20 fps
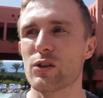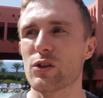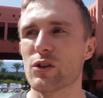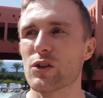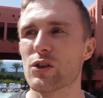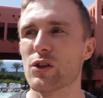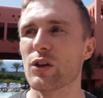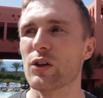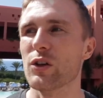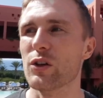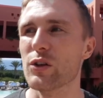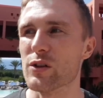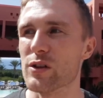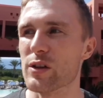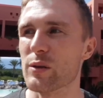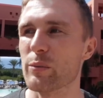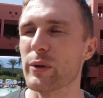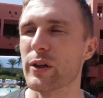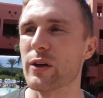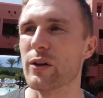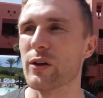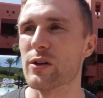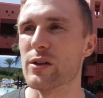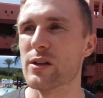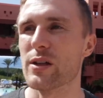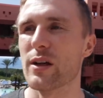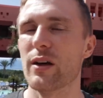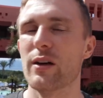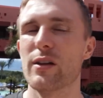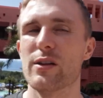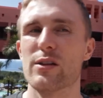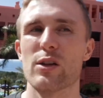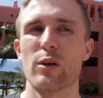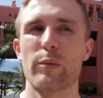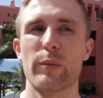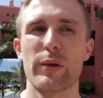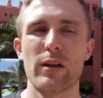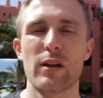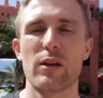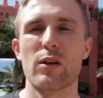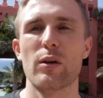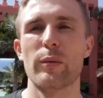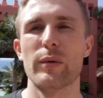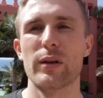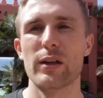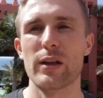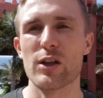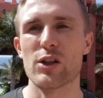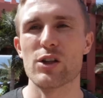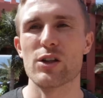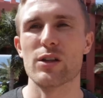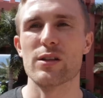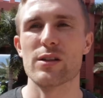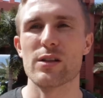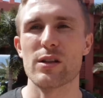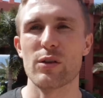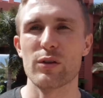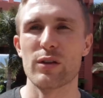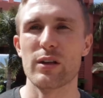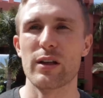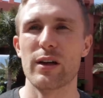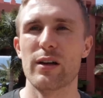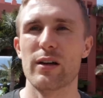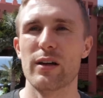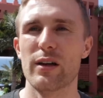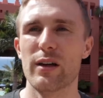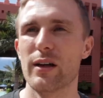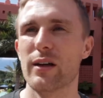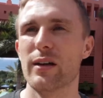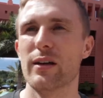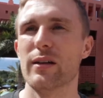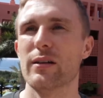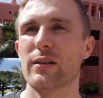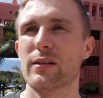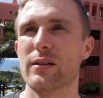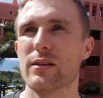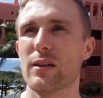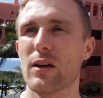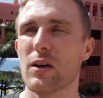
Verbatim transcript: you should use it because there are so many combinations out there and